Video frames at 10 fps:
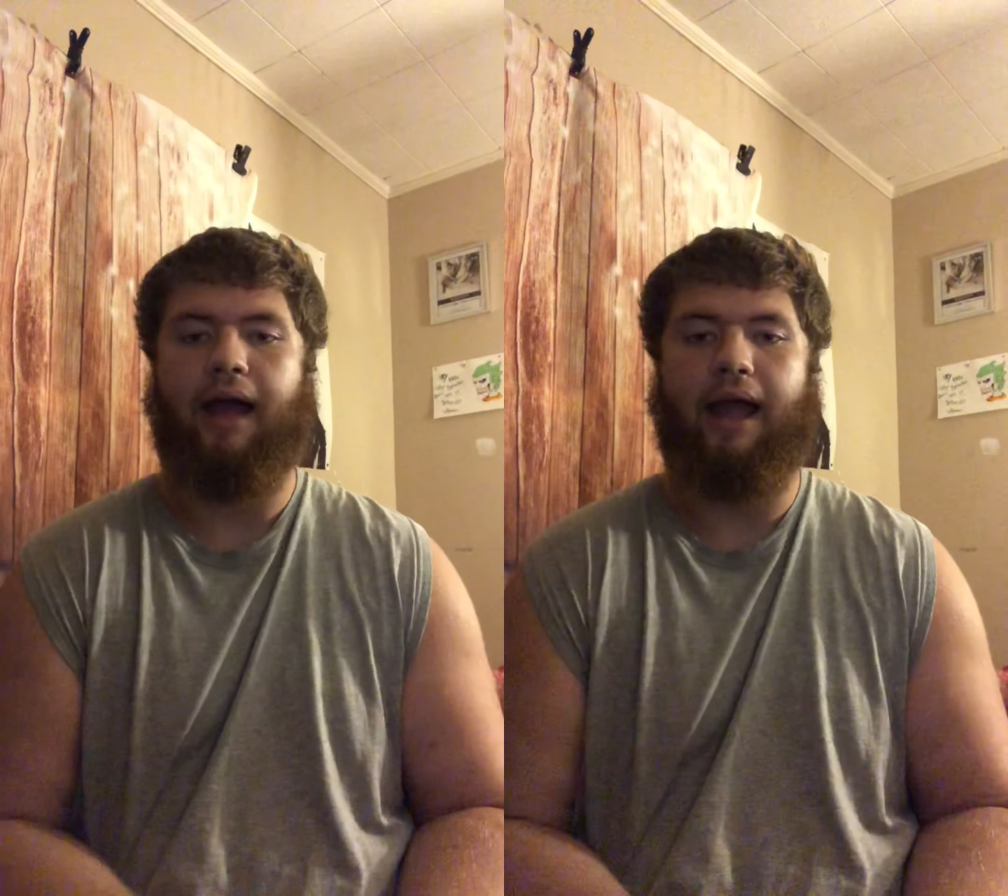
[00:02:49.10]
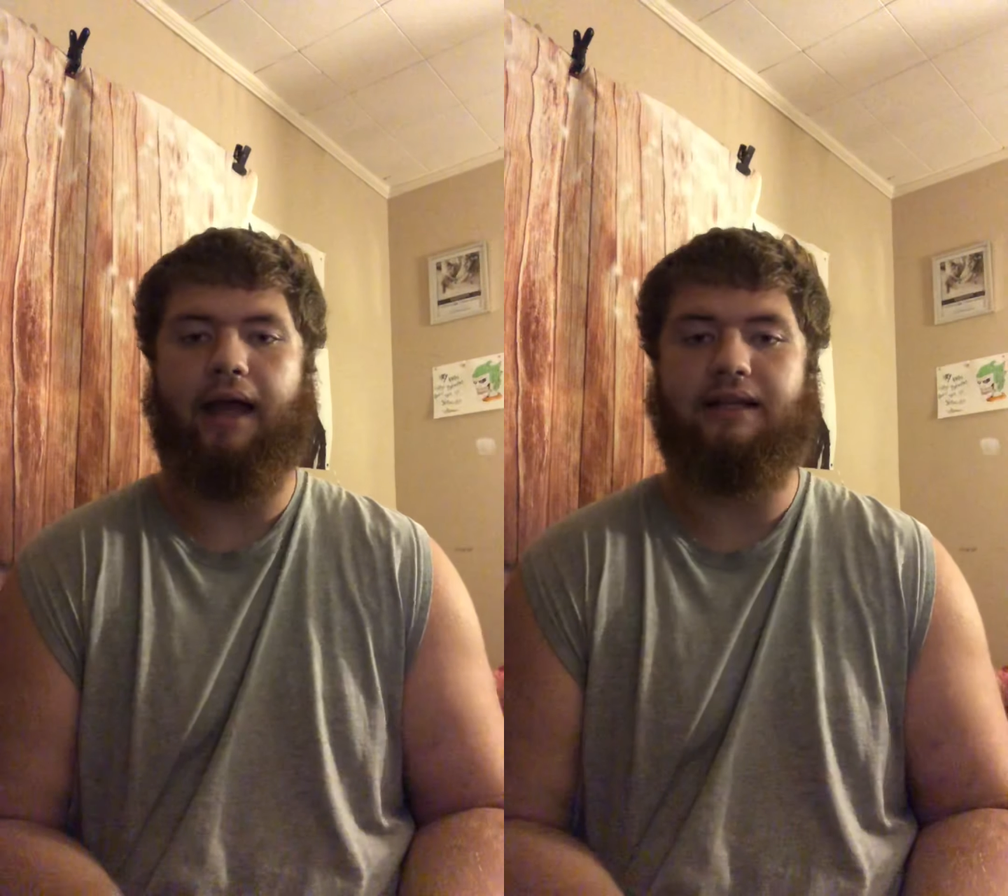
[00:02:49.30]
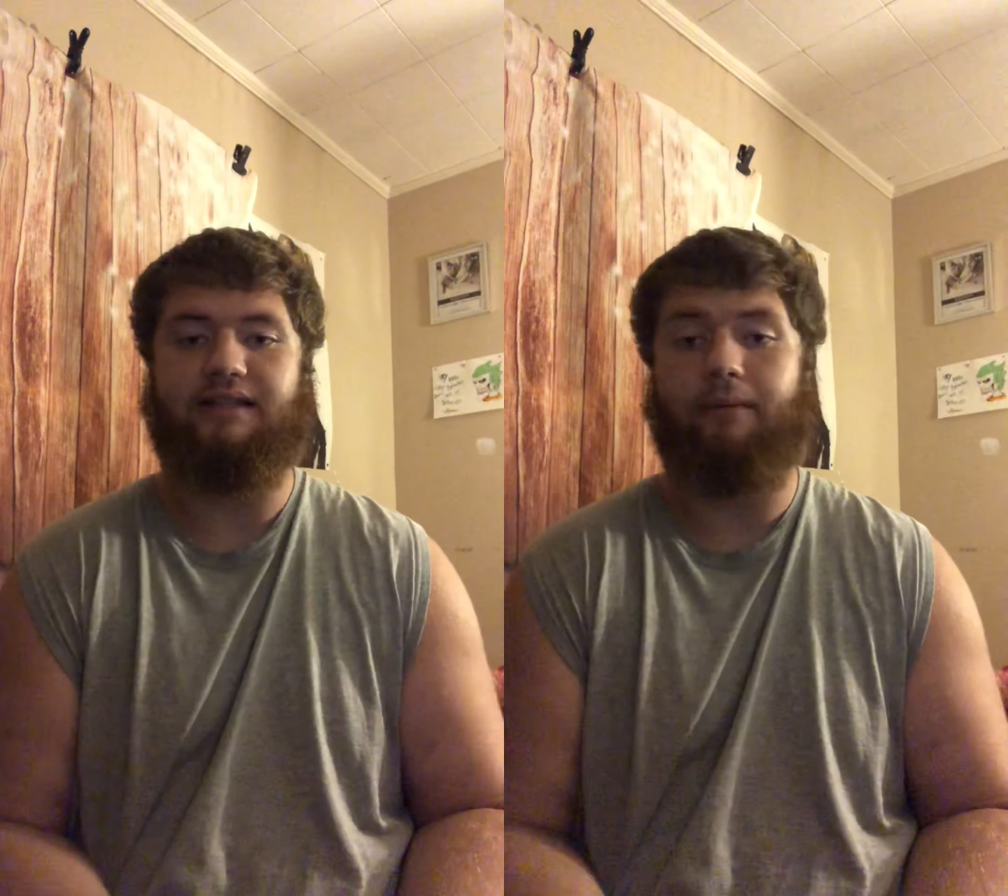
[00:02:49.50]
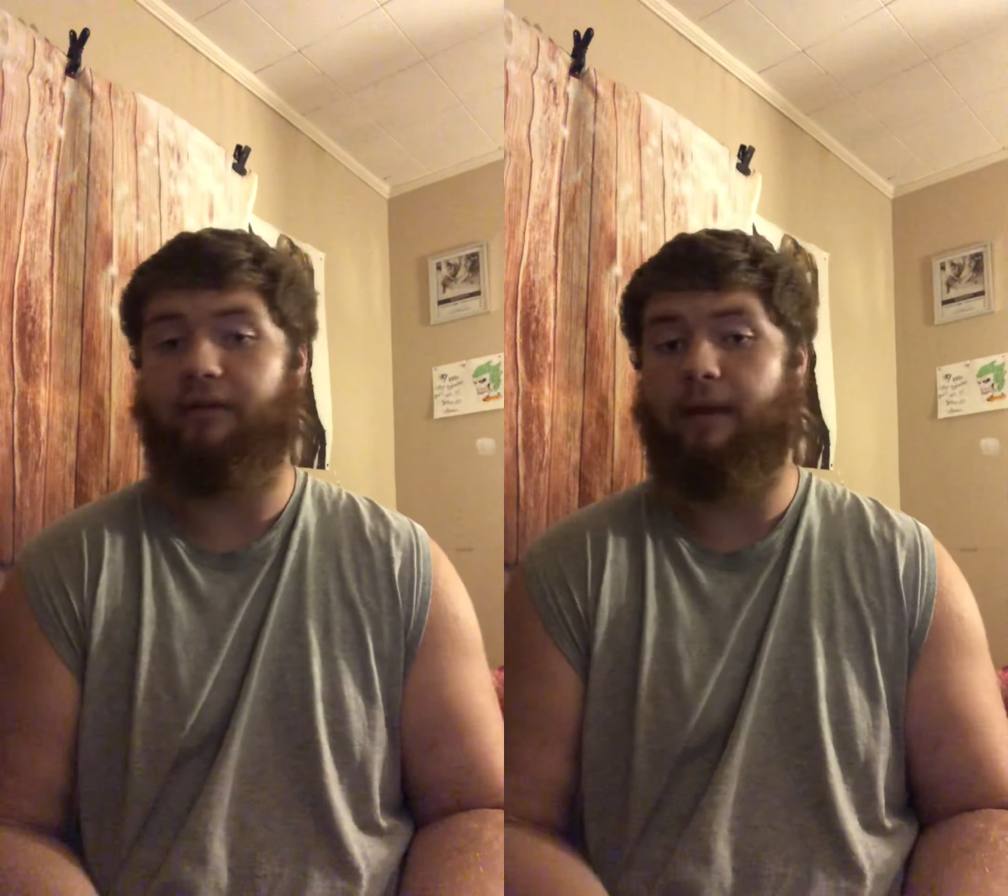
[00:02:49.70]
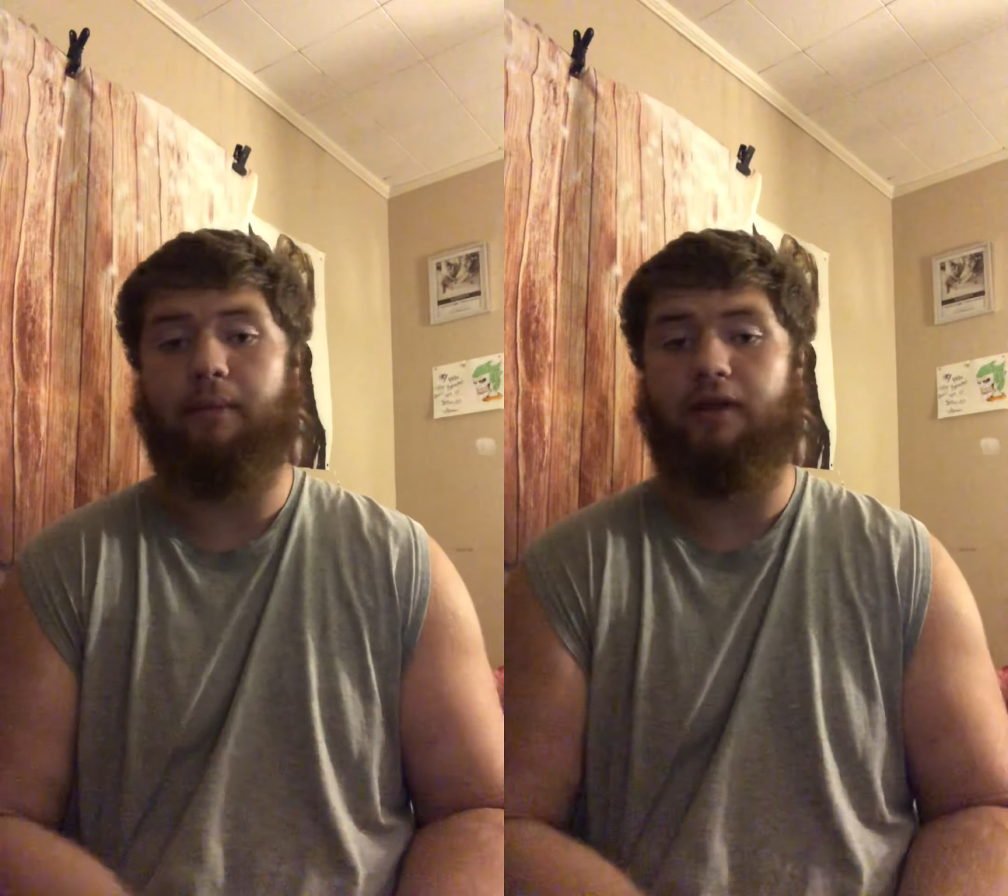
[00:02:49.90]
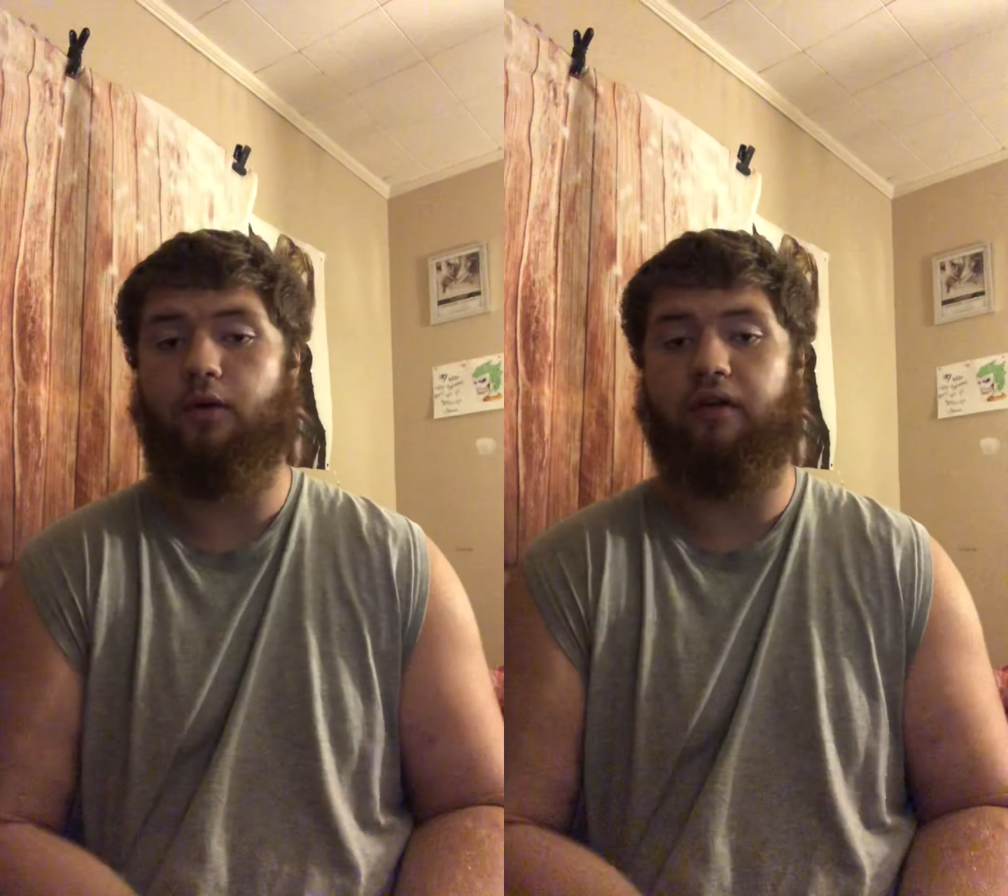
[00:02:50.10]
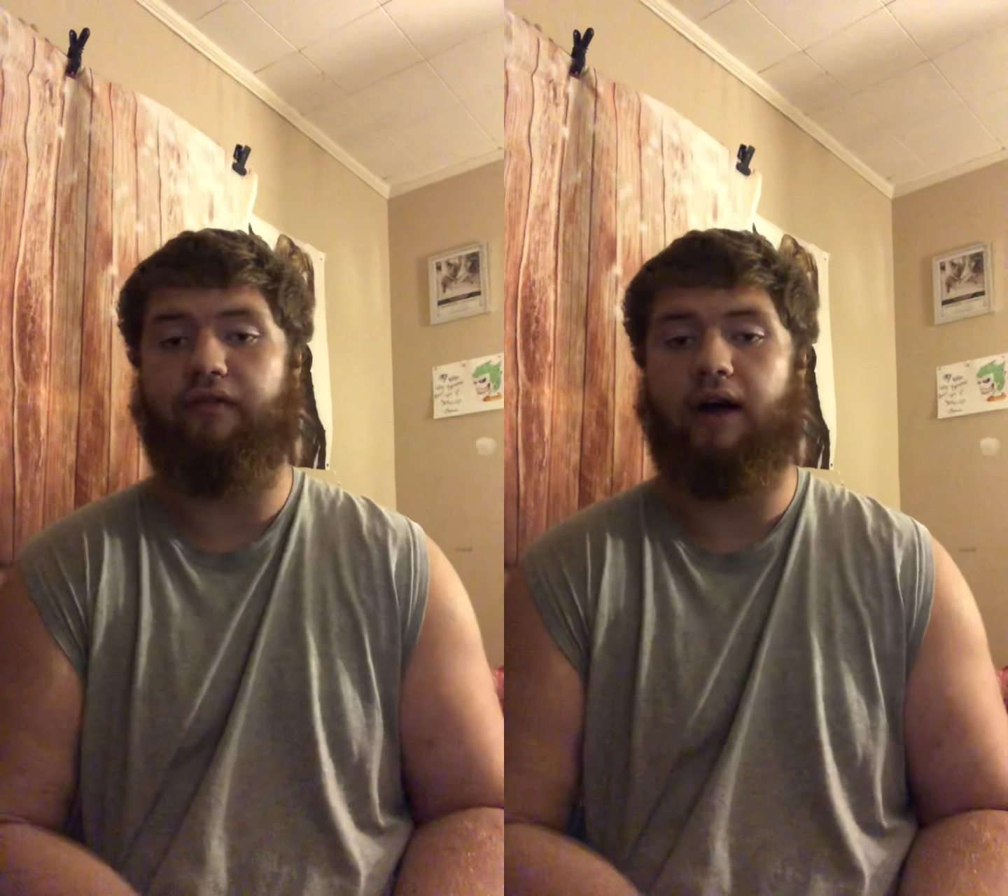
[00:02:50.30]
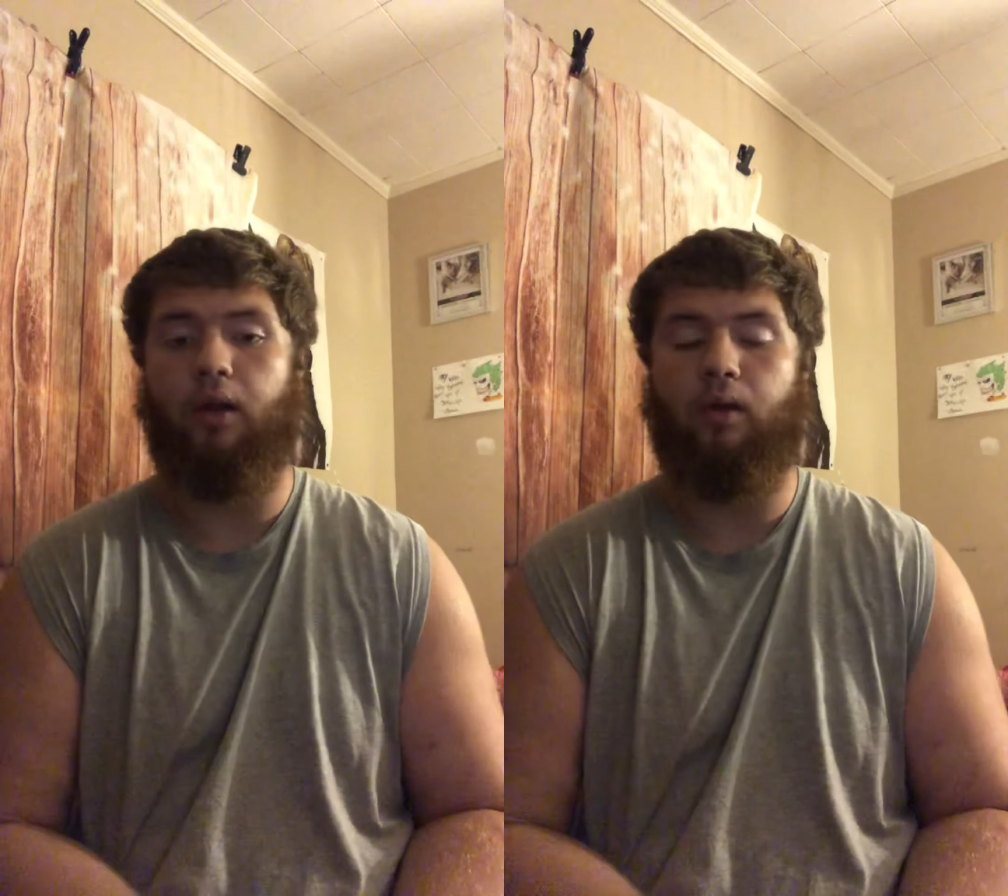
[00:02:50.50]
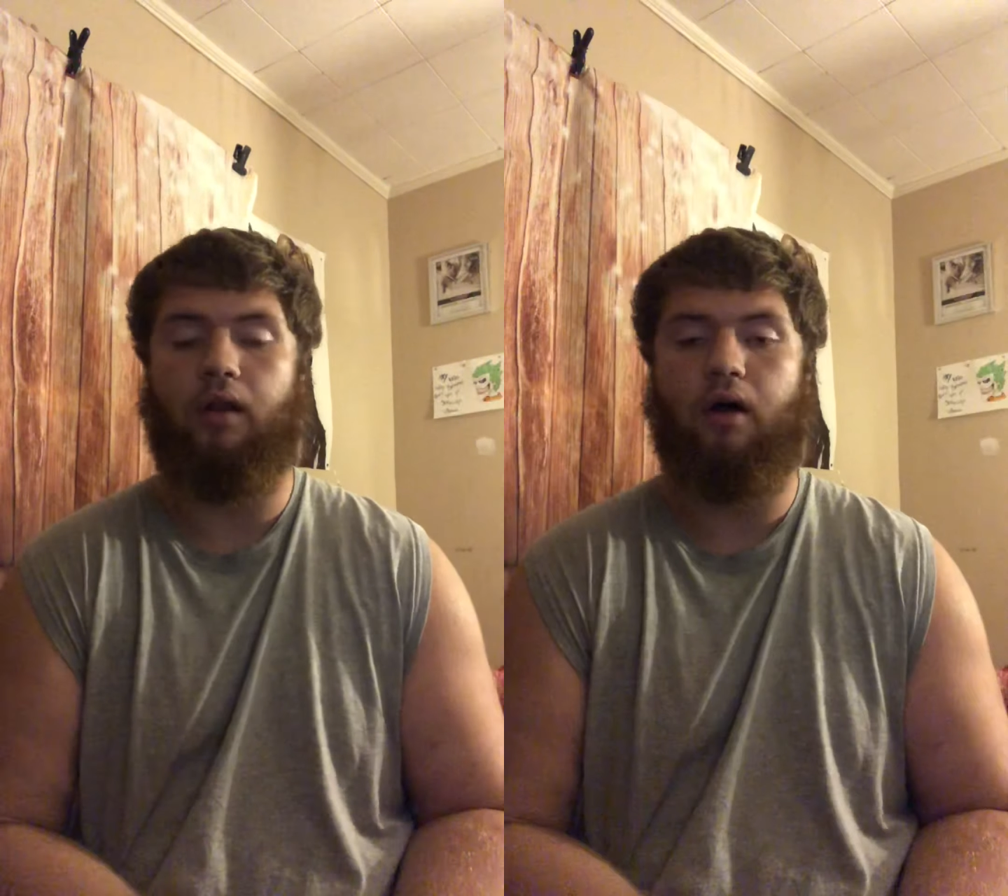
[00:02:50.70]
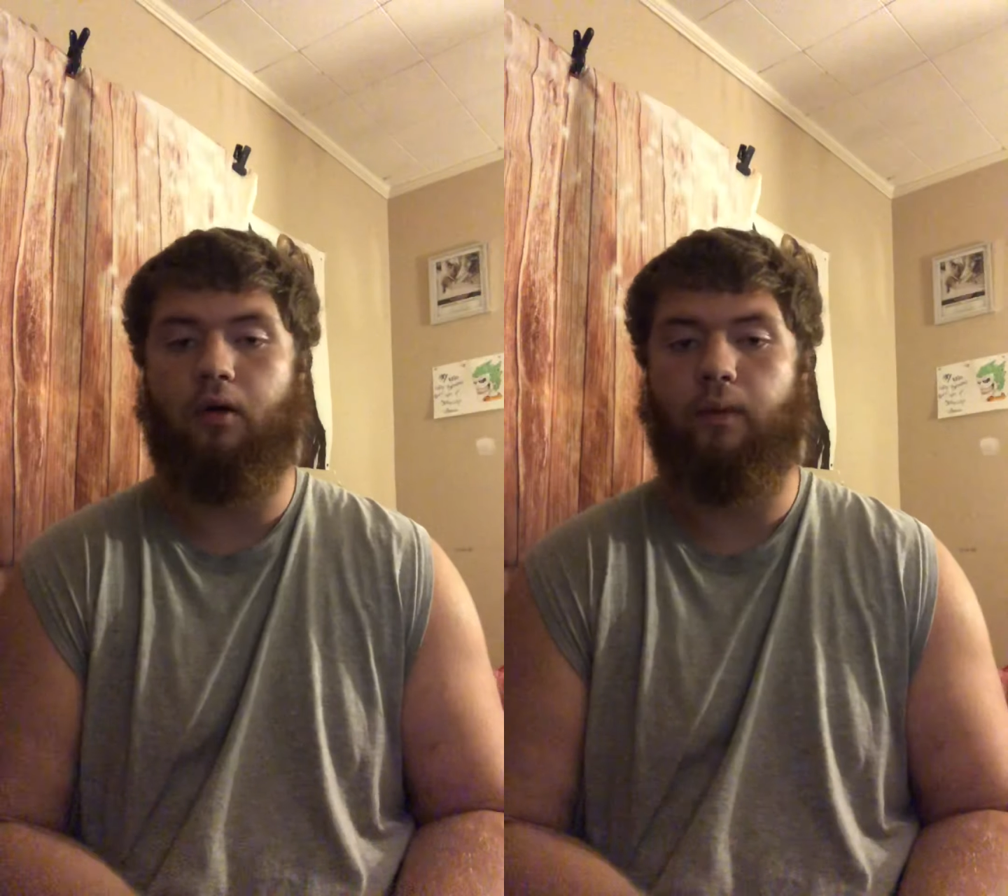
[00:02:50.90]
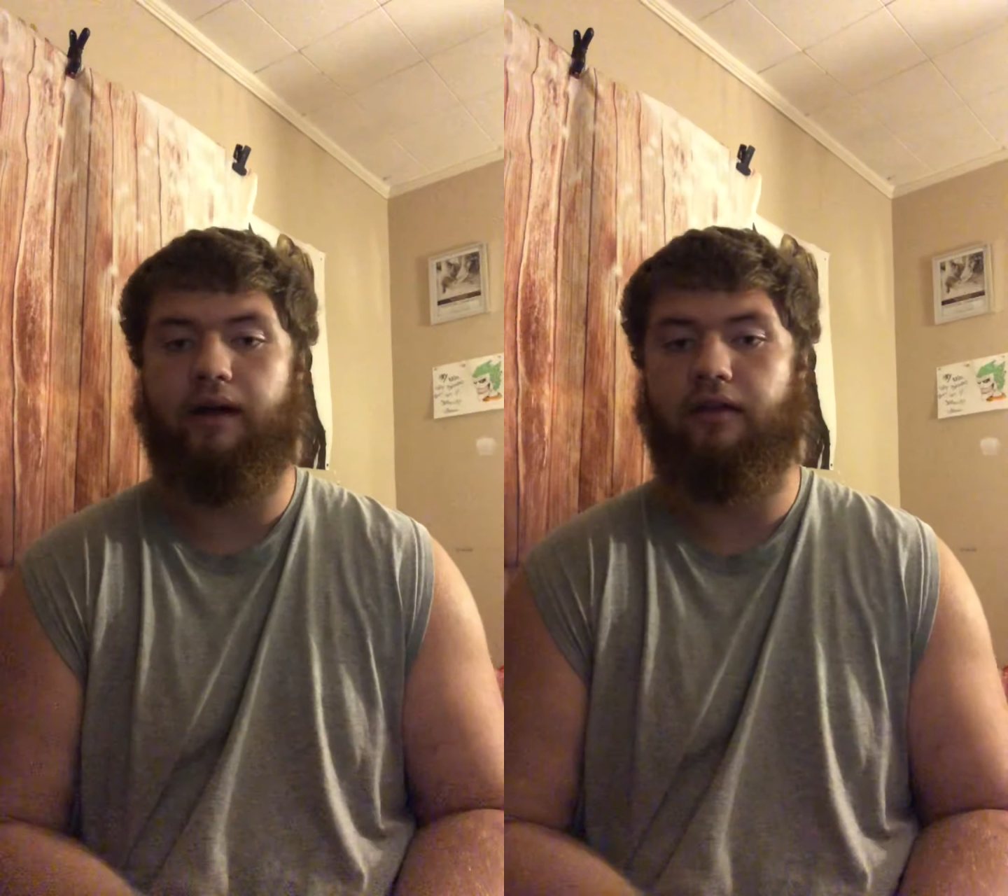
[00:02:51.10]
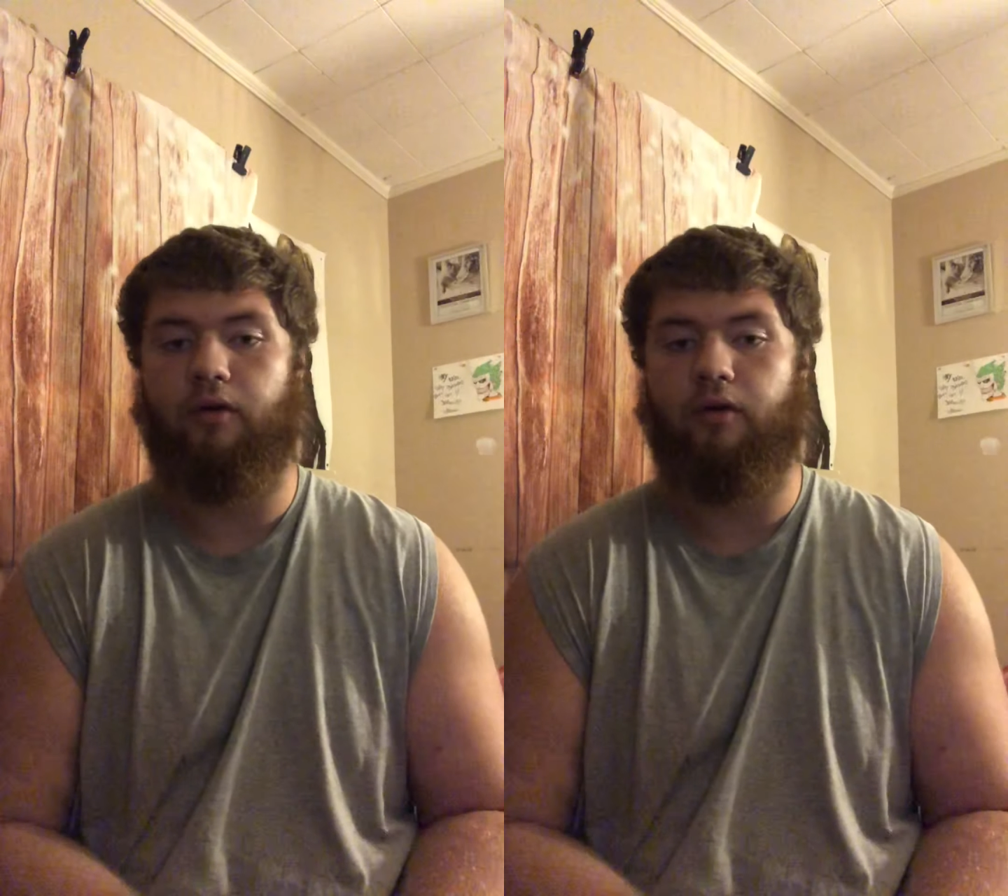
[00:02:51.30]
and something maybe you could follow along with,